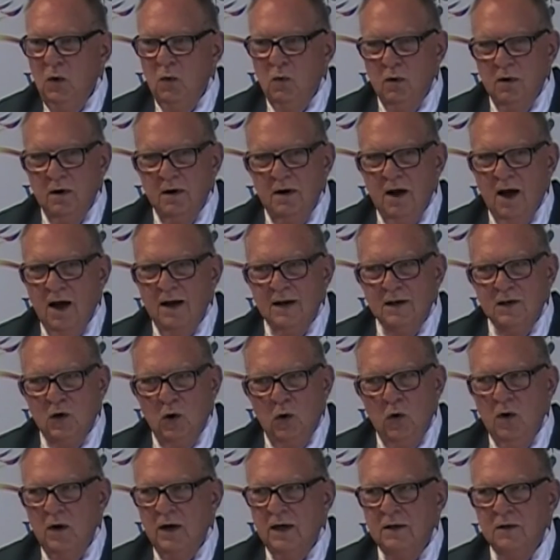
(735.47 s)
We're not
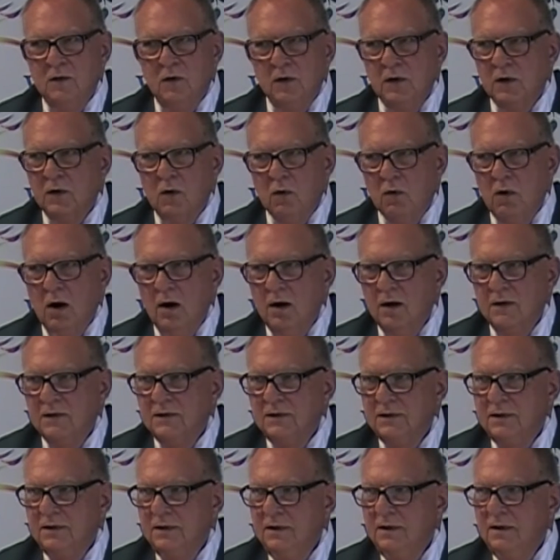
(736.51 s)
going to the
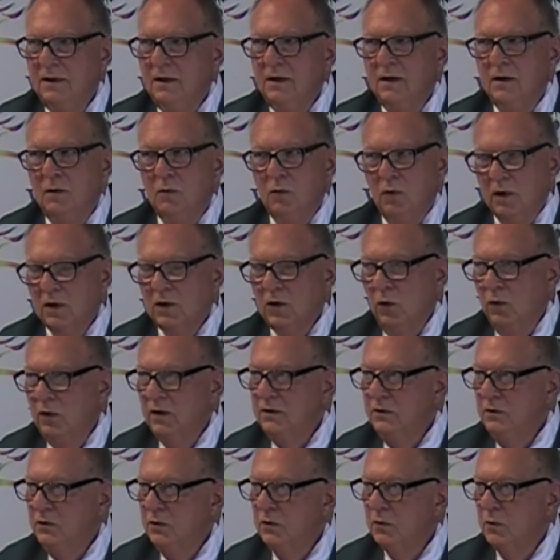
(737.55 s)
cross, we're
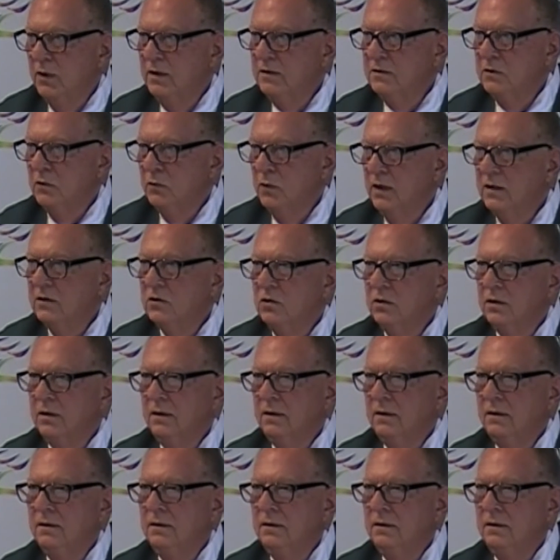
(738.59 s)
going to the resurrection.